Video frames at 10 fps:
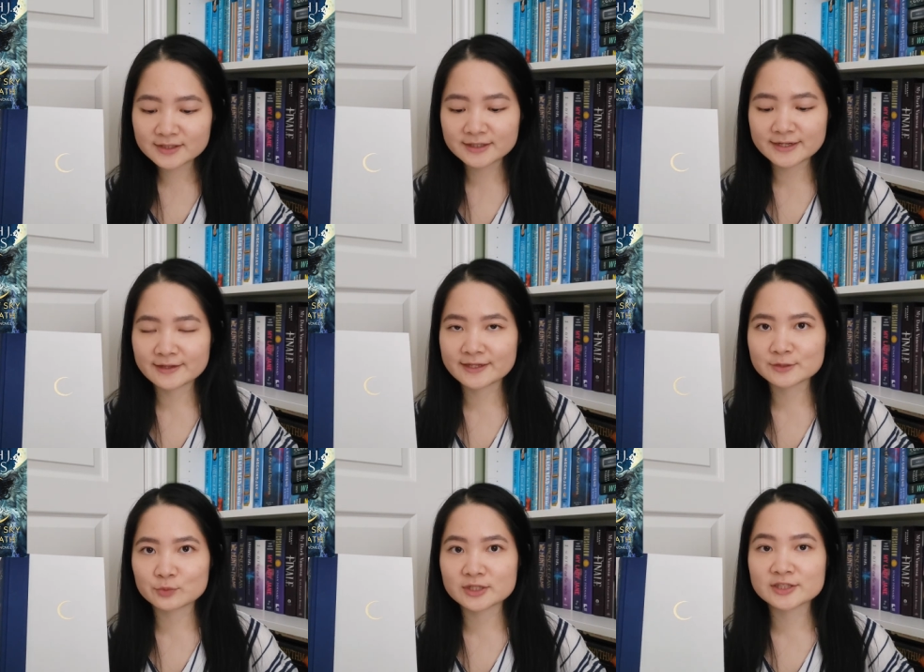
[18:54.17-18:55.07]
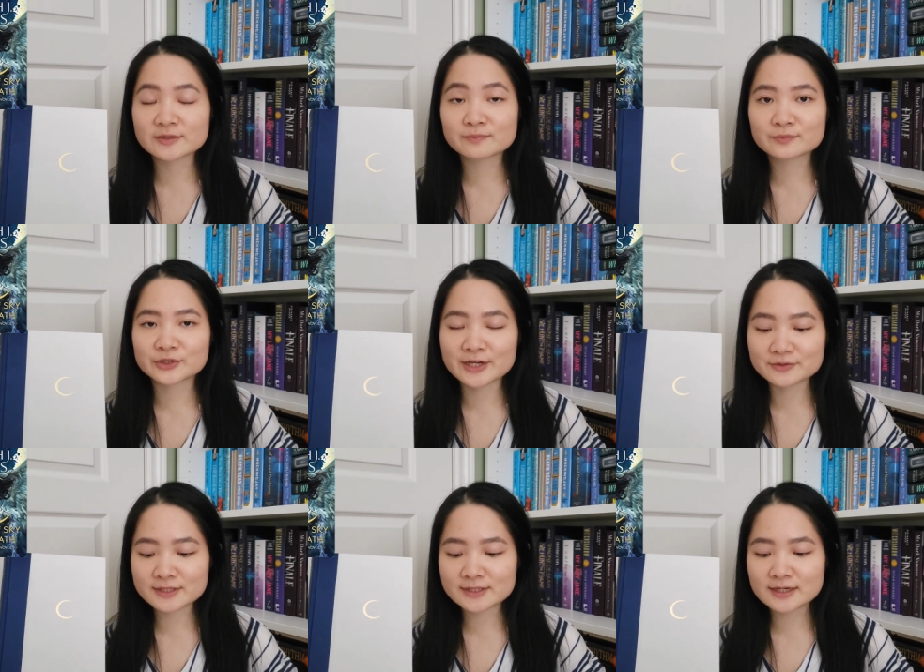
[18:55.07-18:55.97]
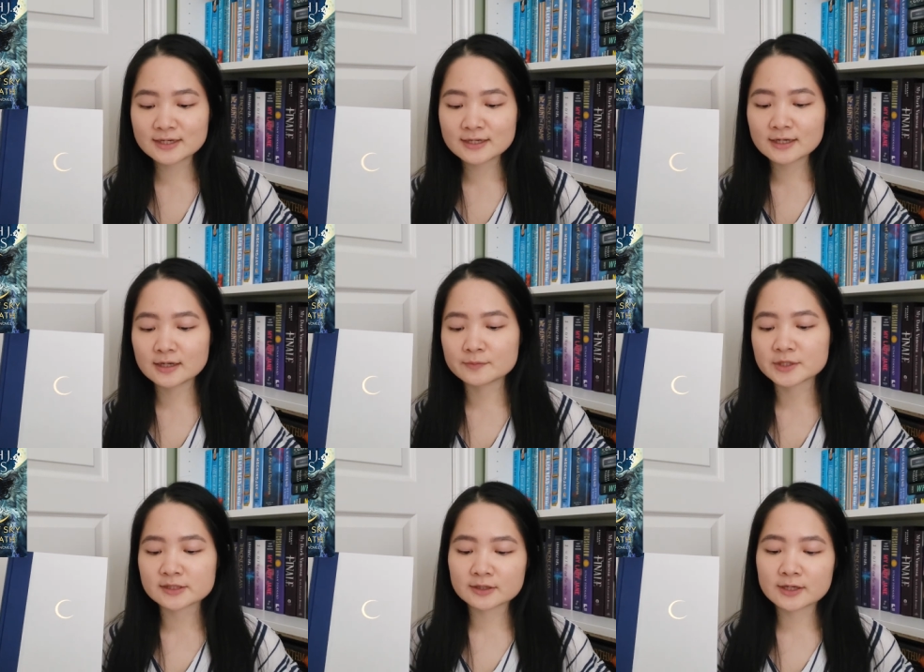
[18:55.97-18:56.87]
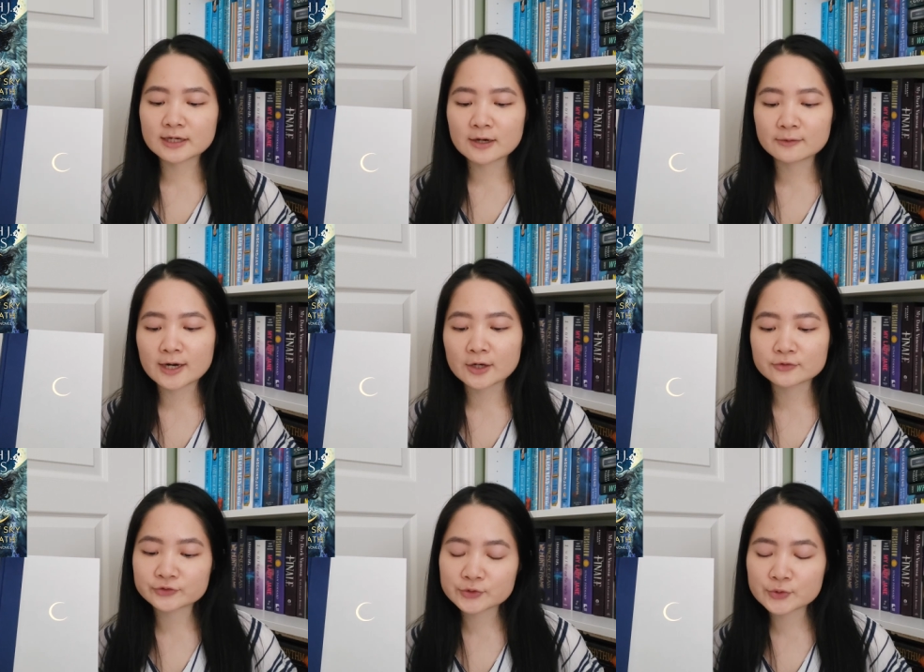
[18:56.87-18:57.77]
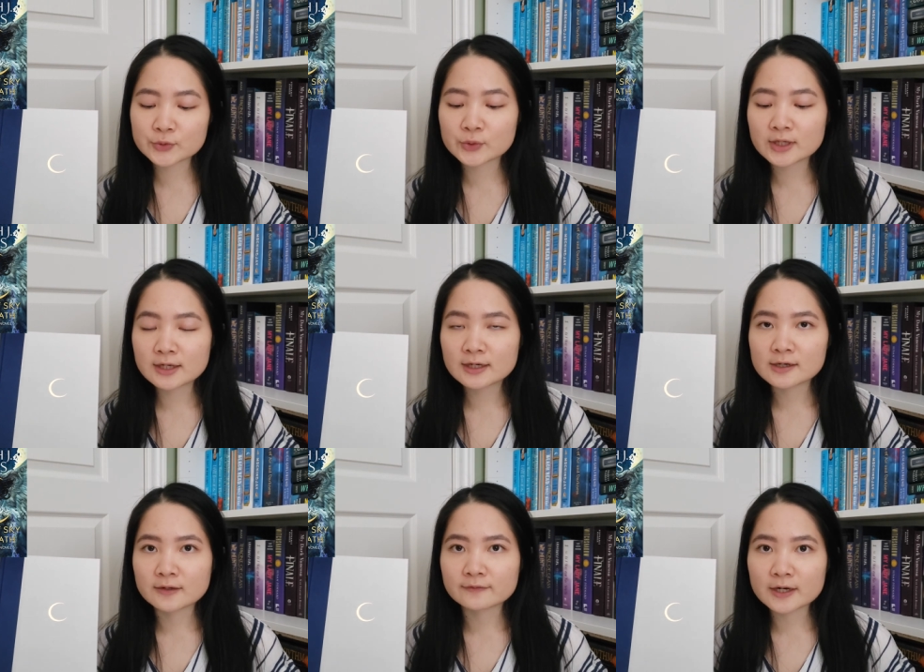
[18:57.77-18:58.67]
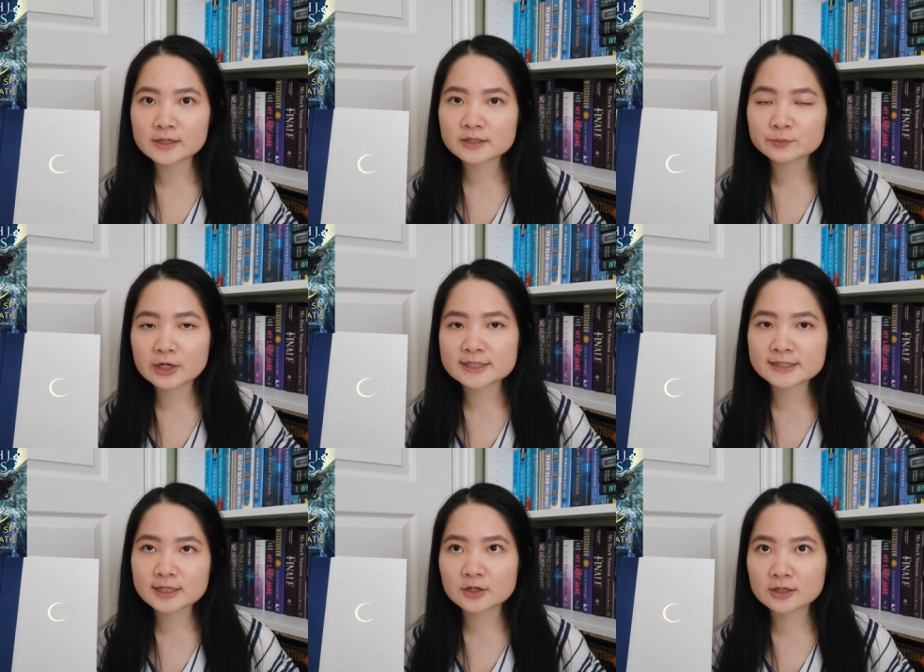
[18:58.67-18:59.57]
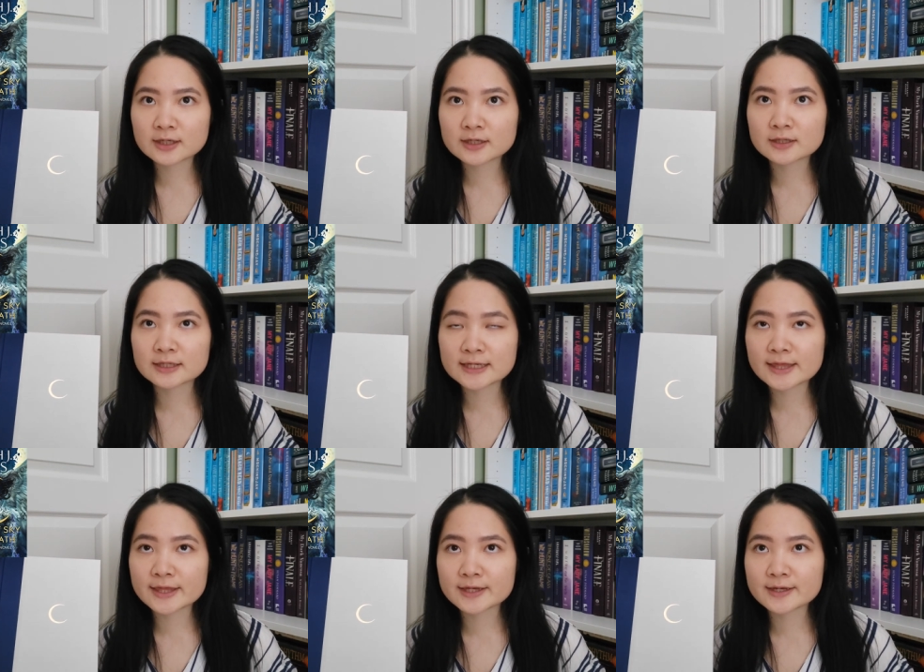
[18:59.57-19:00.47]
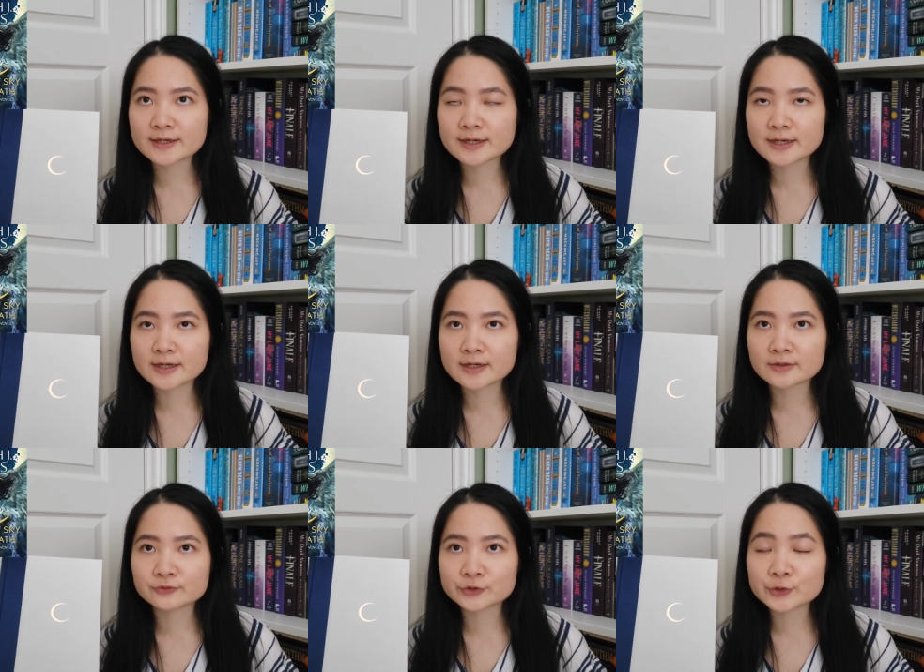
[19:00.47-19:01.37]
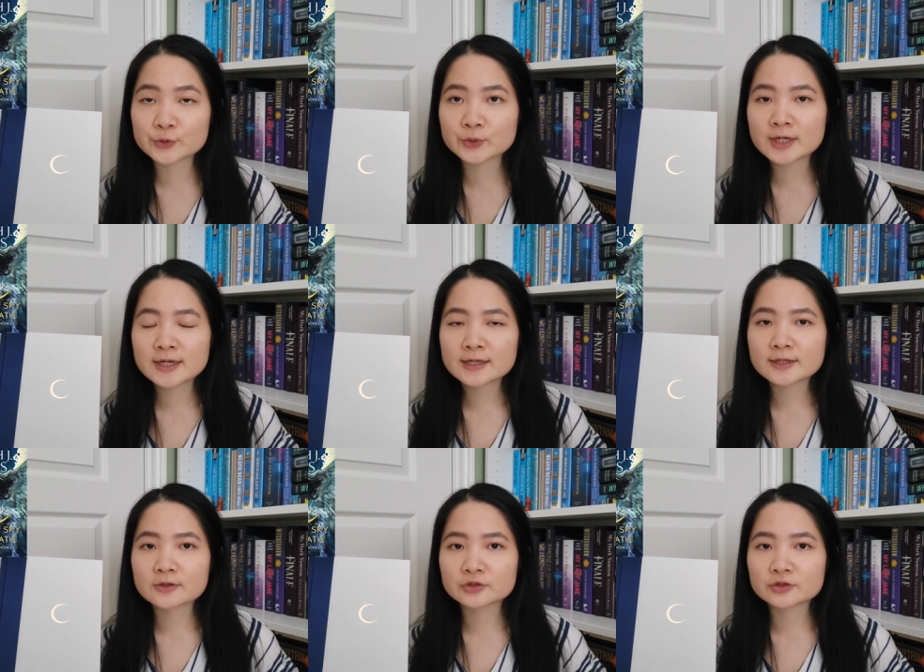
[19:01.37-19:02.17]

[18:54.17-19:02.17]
I think that's what it's pronounced. And basically now our crew of Hunt, Bryce, Tharion, Ithan, and Ruhn. They're